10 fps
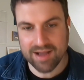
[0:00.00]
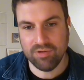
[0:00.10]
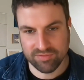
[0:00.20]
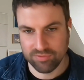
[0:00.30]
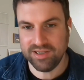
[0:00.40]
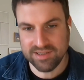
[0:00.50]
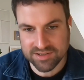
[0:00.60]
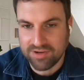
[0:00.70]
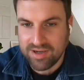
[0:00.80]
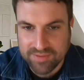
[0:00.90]
however we
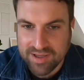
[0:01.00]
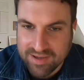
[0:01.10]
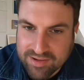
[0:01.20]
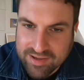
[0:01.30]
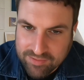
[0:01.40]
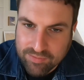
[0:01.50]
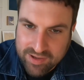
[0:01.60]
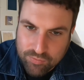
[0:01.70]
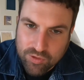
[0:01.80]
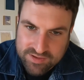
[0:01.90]
describe that,
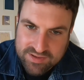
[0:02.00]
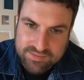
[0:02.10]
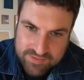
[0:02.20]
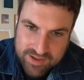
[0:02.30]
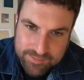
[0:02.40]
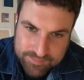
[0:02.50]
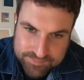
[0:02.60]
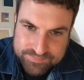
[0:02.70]
it was. Yeah.